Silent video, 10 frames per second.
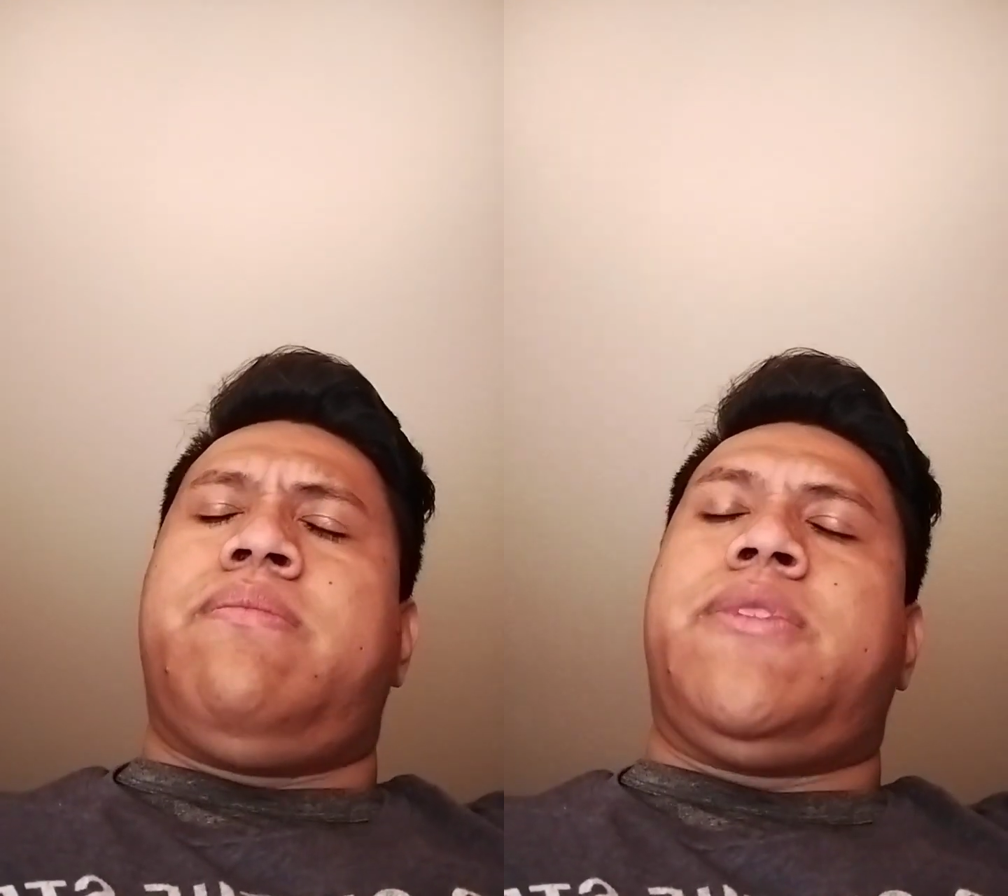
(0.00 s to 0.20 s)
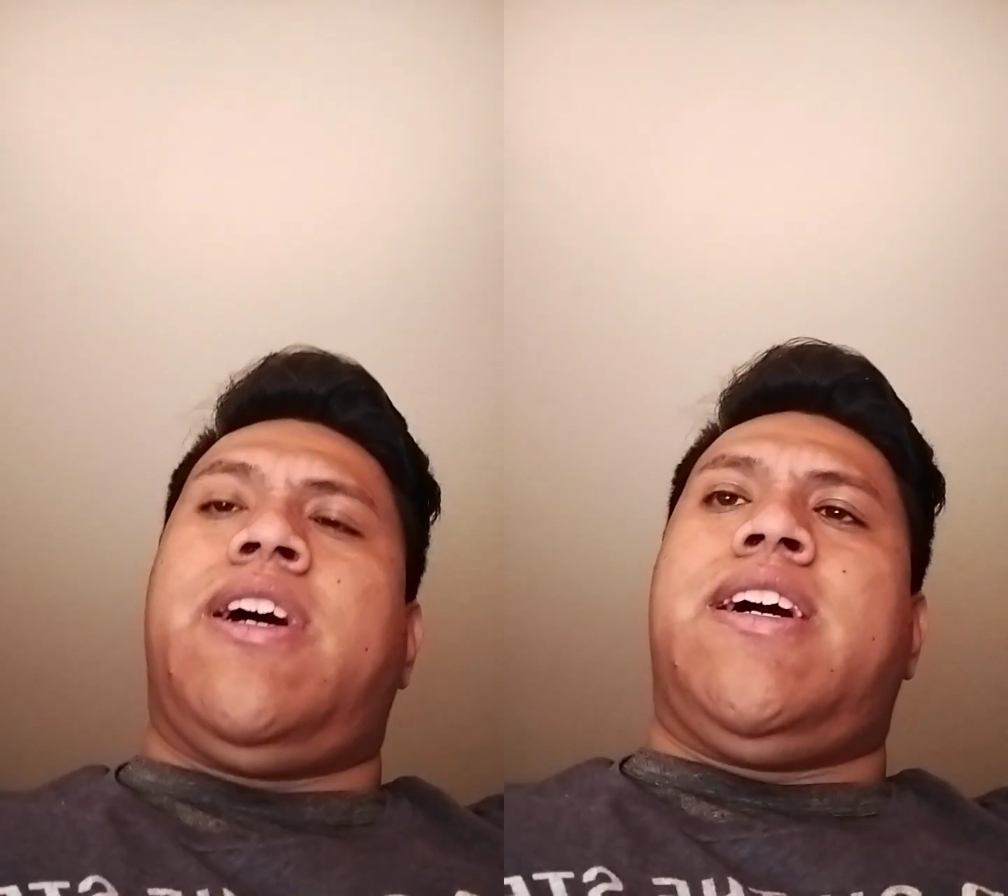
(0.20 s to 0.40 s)

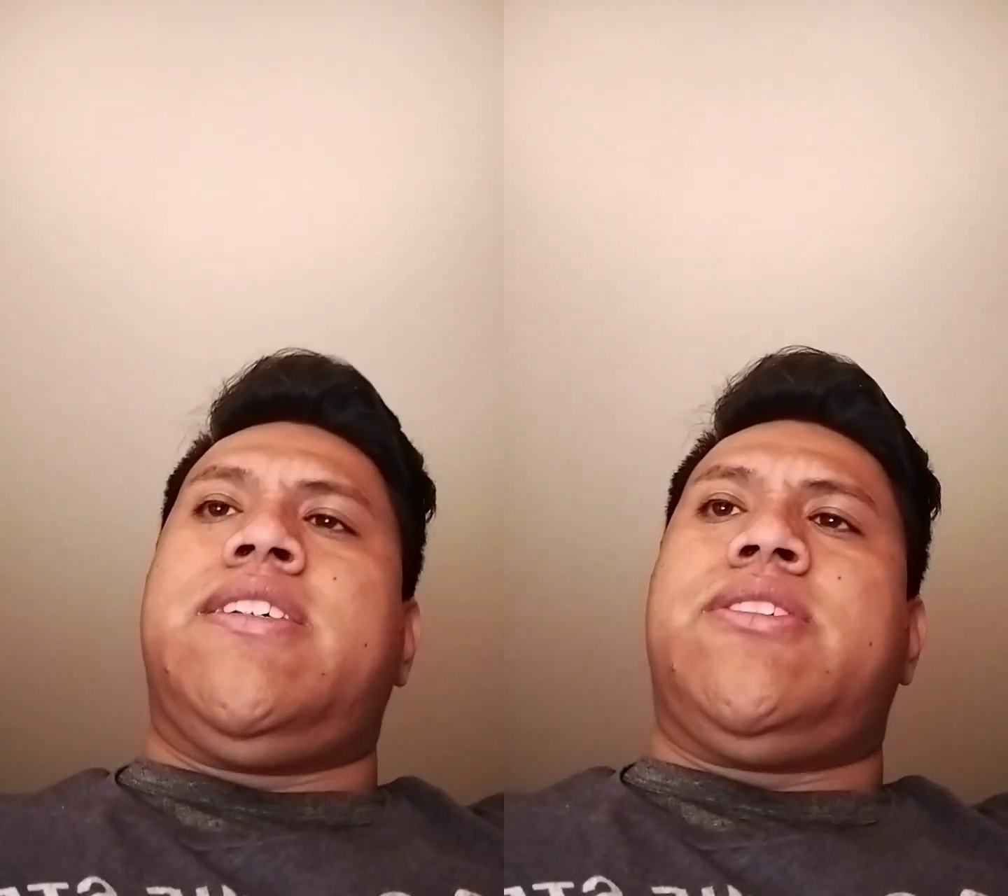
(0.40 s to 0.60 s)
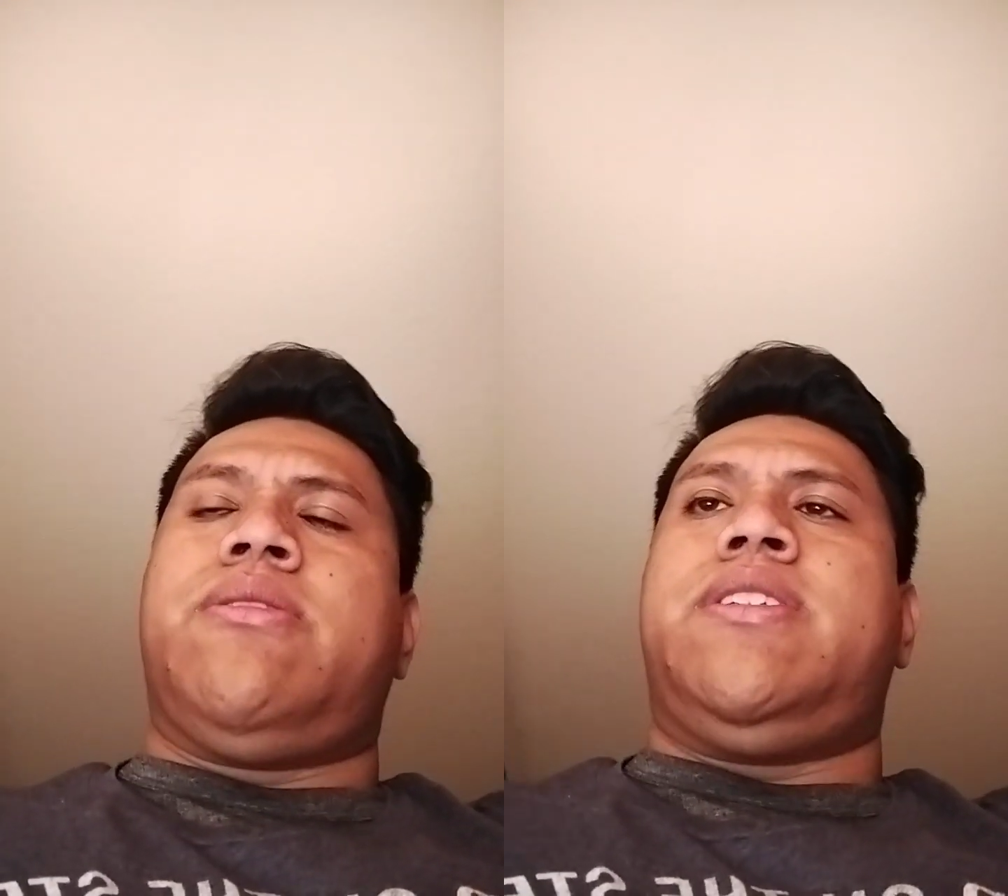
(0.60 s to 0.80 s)

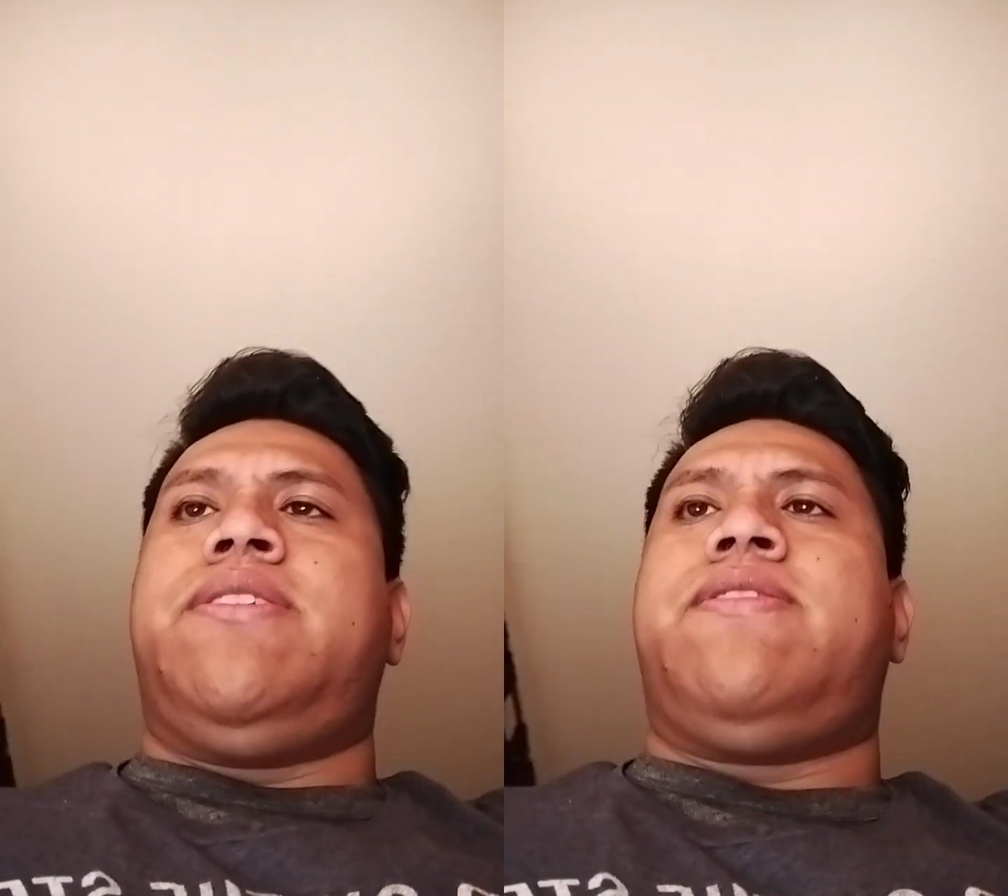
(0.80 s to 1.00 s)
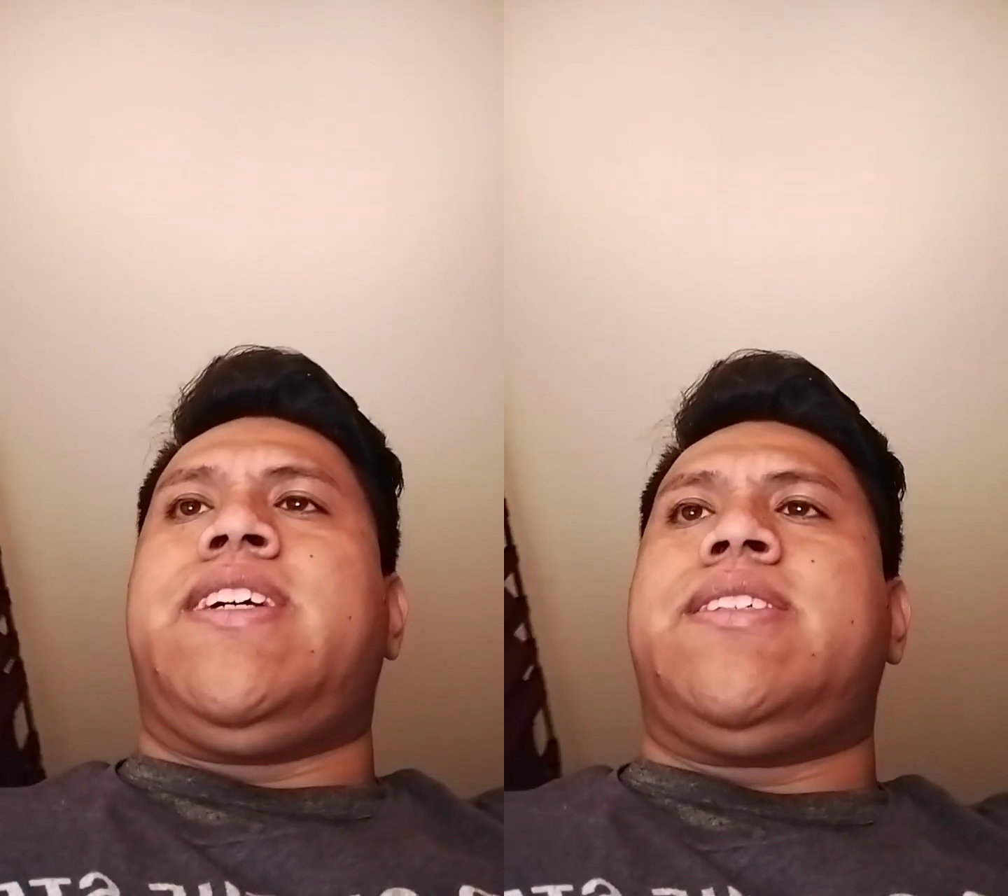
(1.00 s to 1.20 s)
cost or
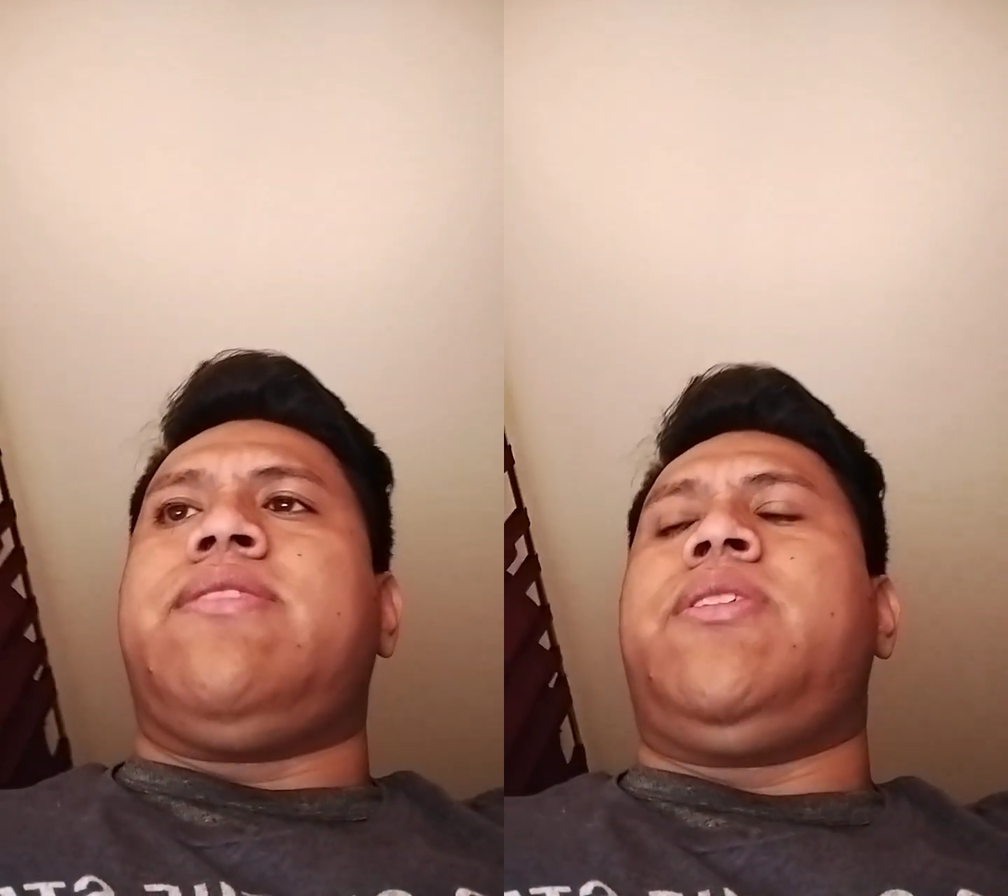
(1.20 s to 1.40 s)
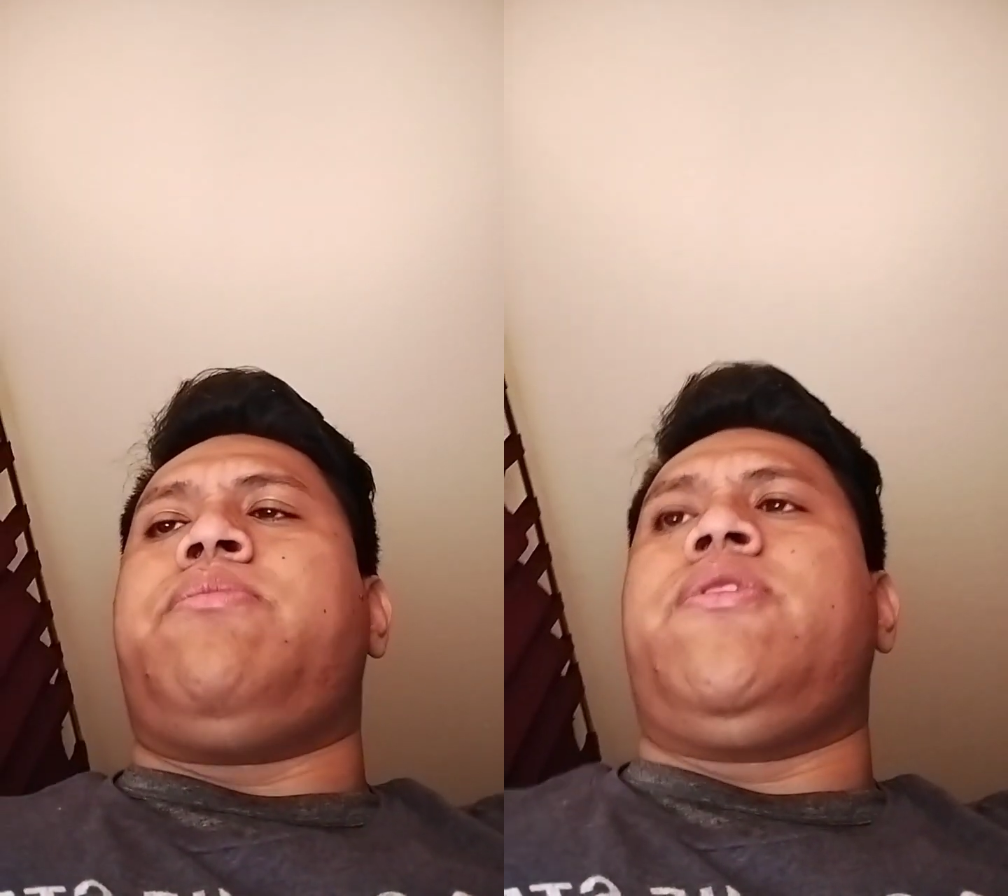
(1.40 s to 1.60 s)
defects of
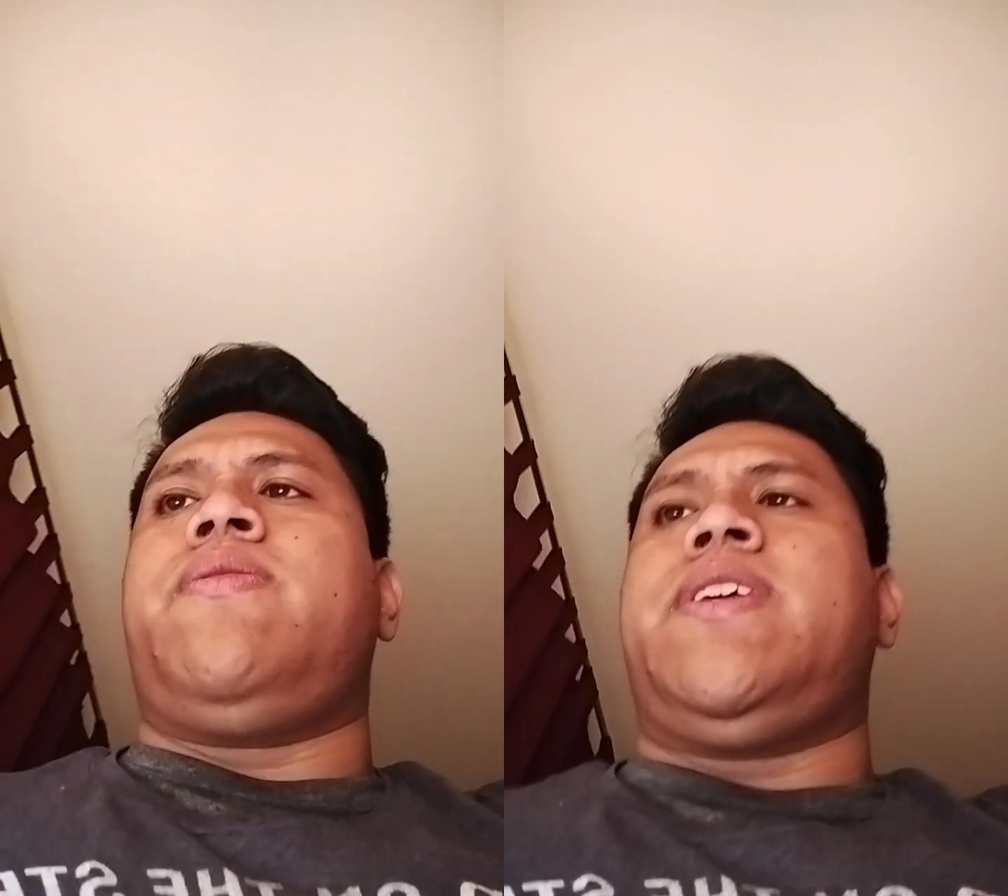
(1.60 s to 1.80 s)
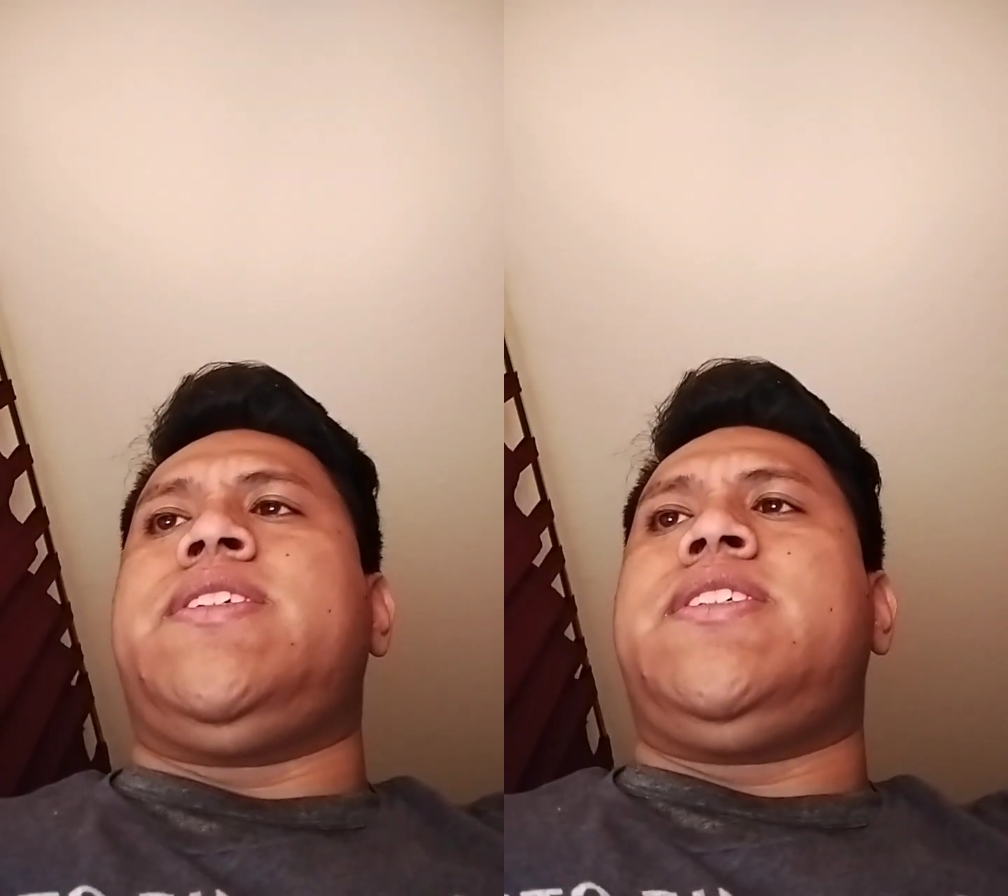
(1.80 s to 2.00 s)
the
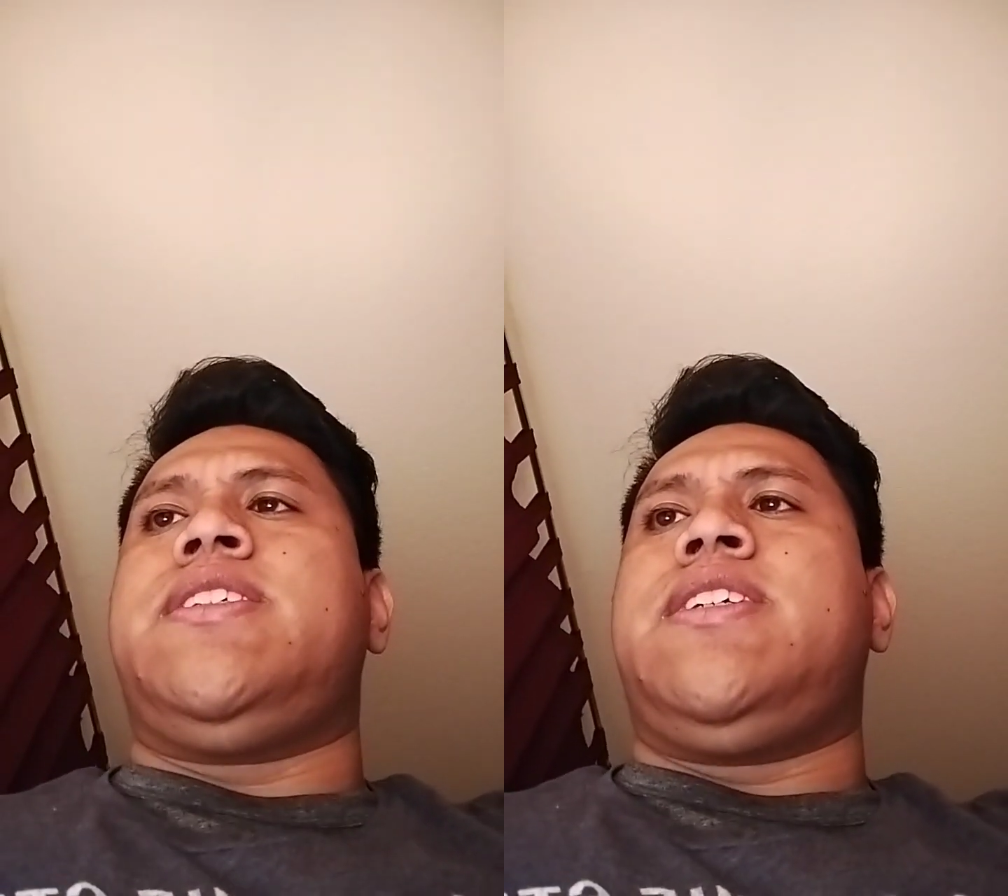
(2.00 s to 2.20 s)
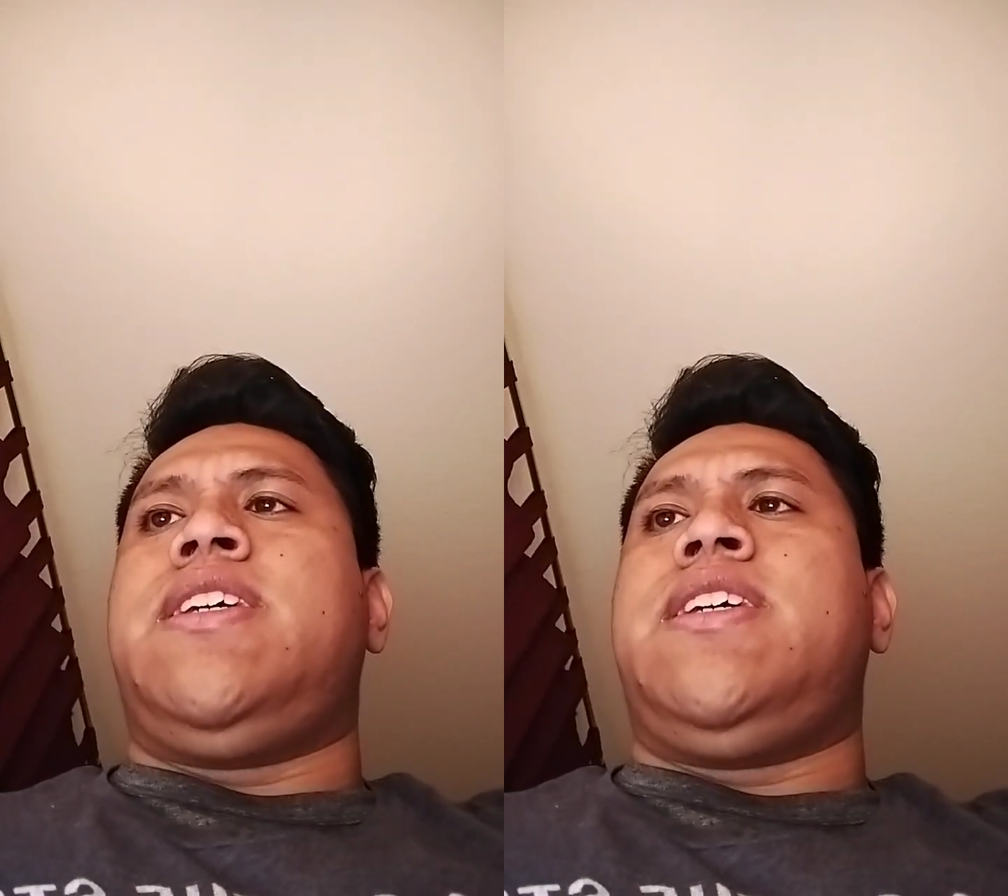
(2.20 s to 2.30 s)
improvements.